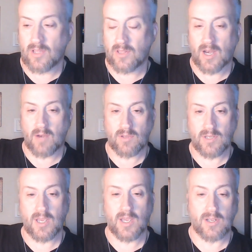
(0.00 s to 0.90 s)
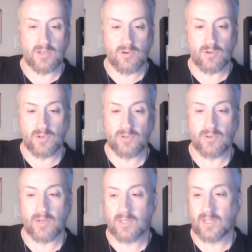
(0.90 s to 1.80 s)
that I really can't control or do
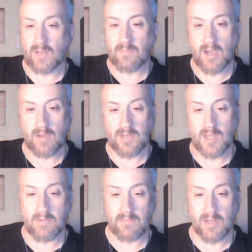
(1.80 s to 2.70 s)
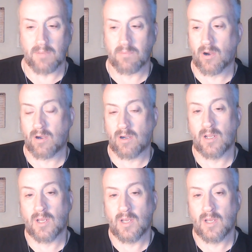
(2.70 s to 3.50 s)
anything about became a big part